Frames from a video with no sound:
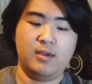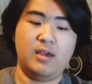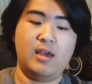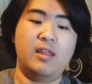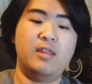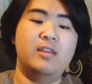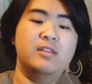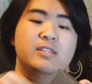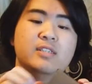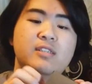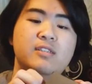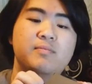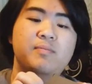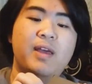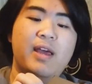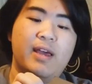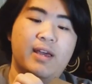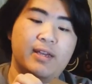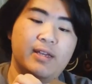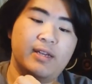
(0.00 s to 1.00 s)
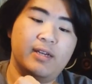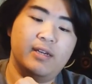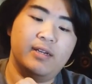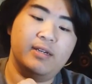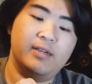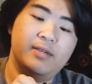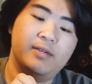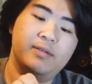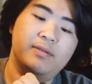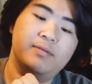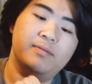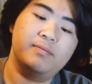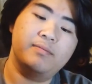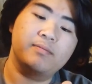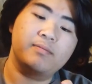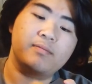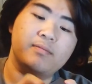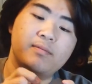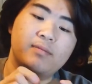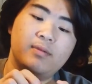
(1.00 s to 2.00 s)
And this is the bag.
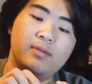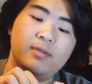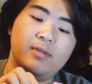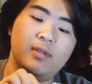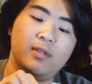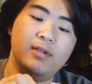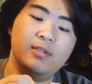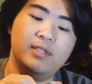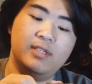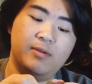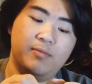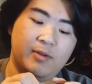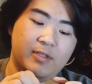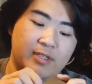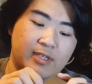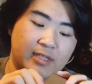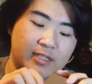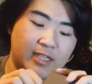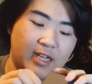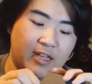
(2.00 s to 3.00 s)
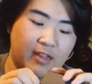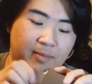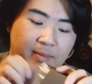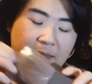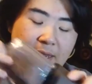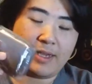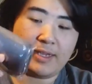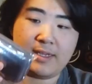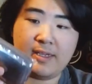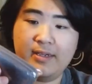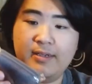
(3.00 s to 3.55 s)
Let's see what's inside the bag.